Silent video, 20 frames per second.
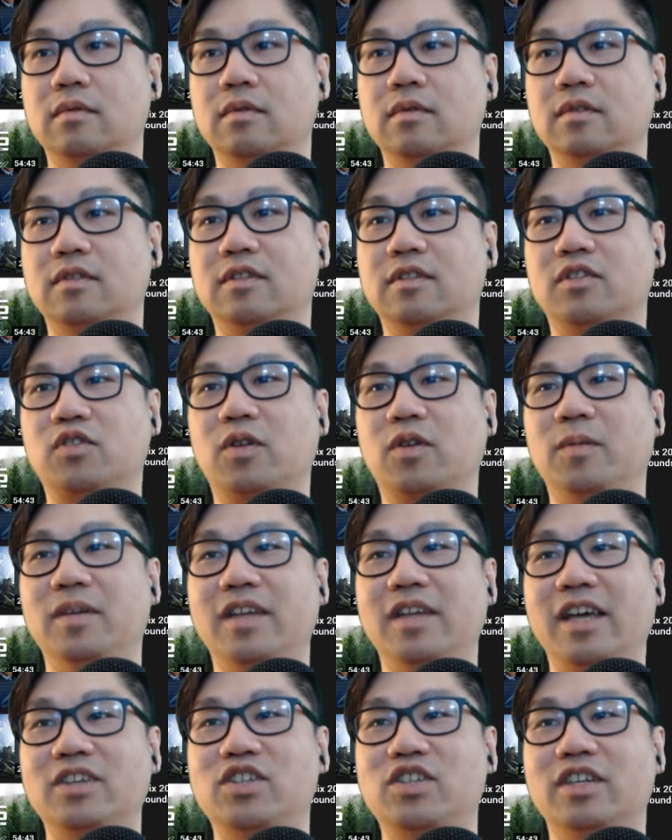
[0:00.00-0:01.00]

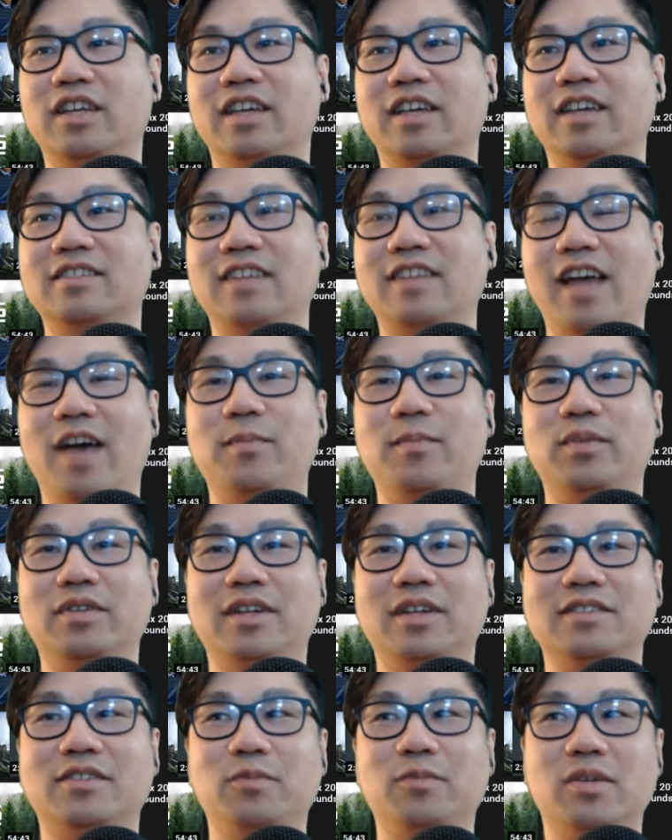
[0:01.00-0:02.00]
Discrimination against Apple
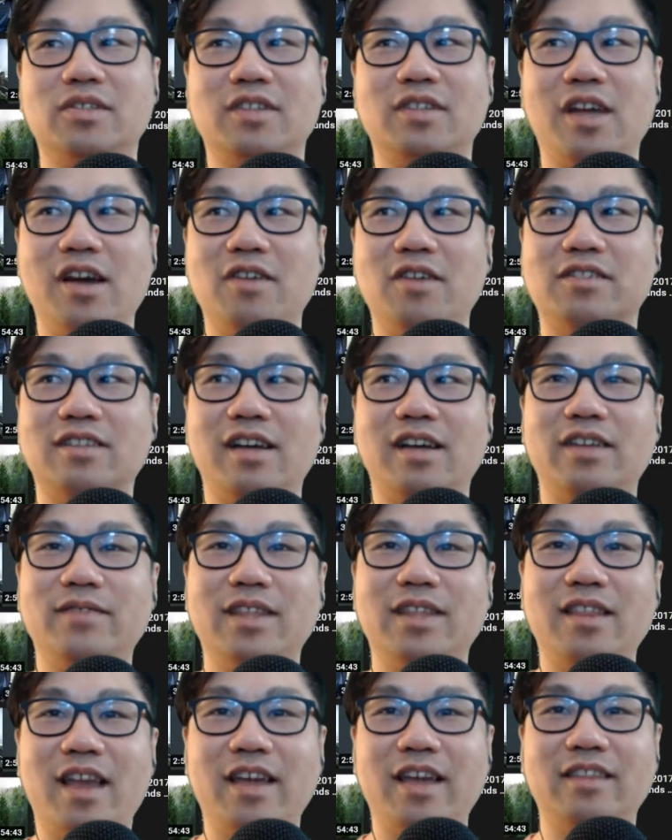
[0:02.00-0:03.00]
customers? No, it's not
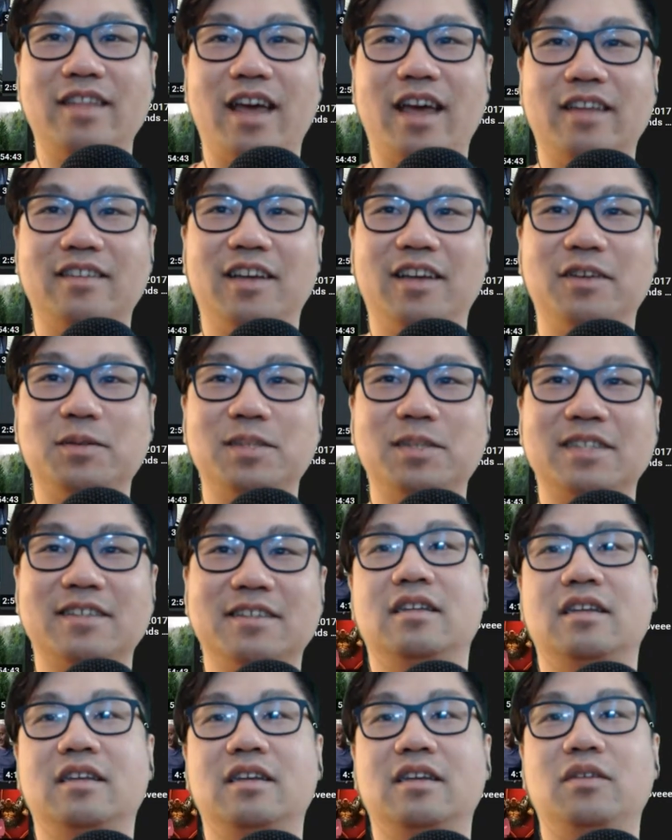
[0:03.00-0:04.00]
even like that, Toast.
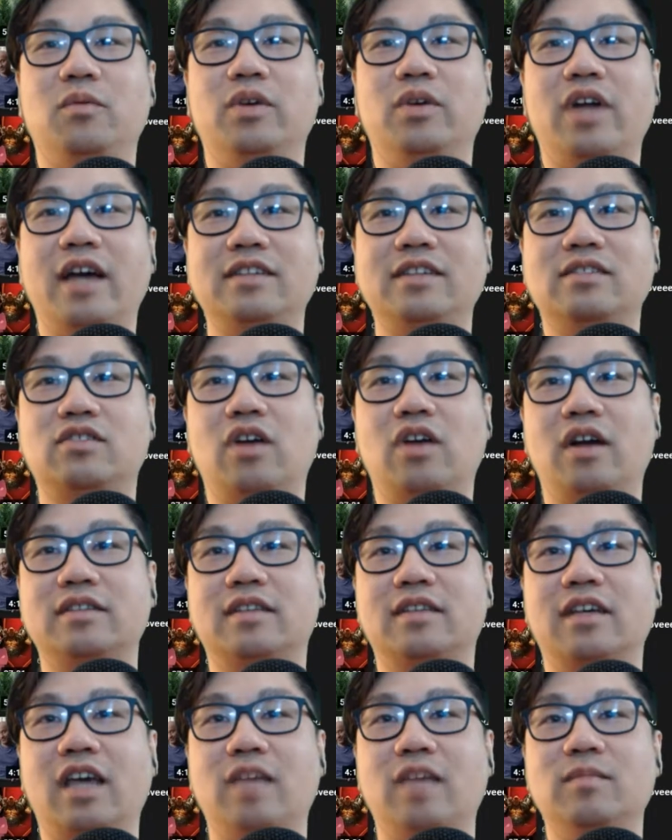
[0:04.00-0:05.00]
When I start
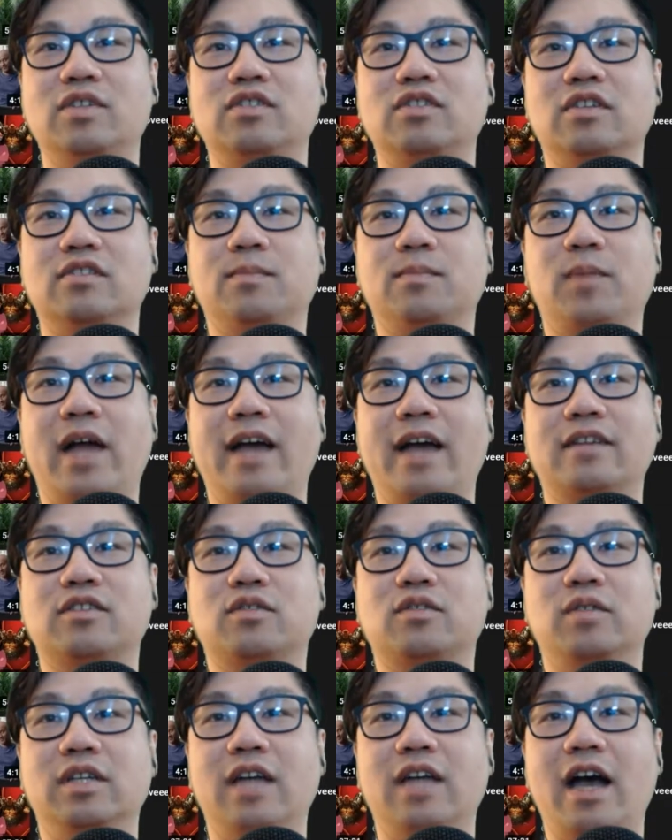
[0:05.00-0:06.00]
the game, it's just black
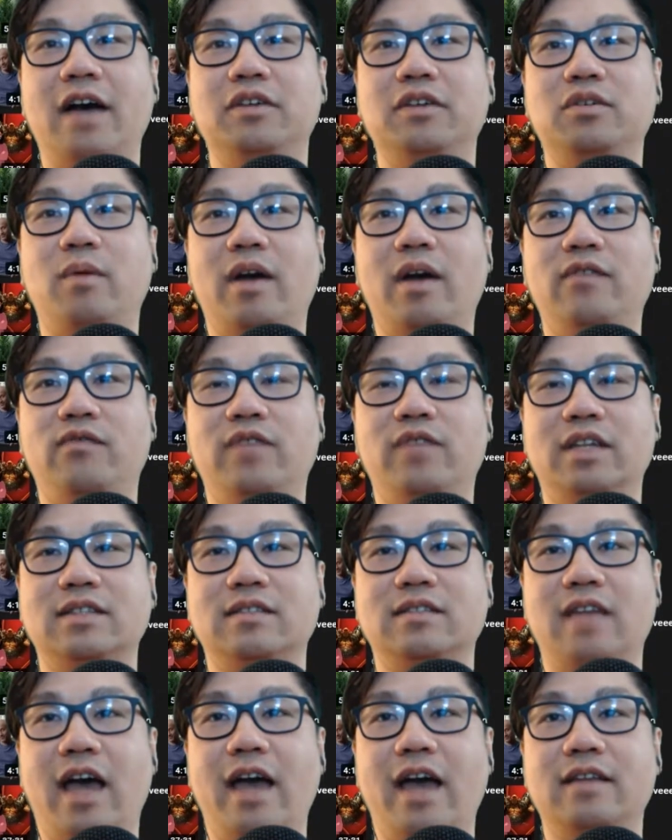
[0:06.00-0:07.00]
screen. How do I fix
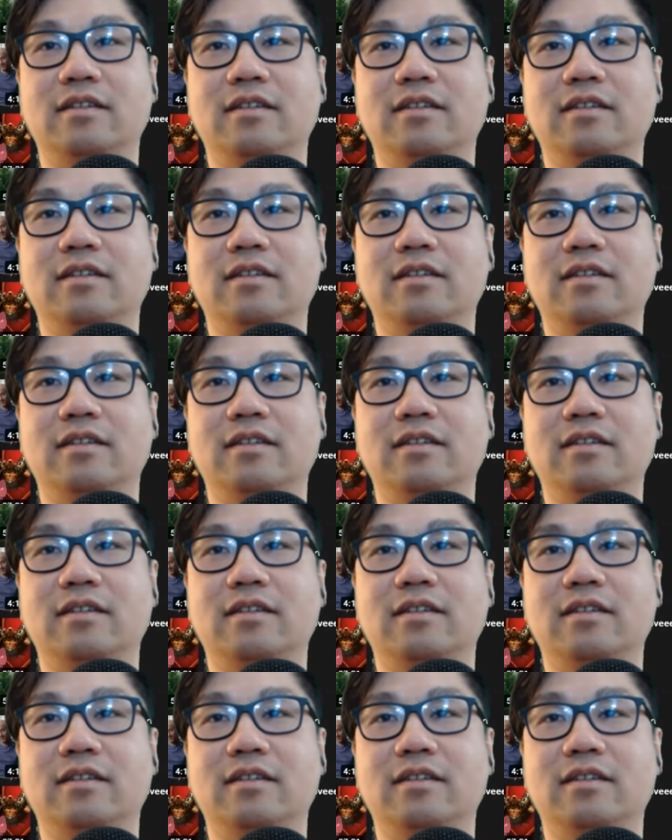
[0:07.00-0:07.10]
that?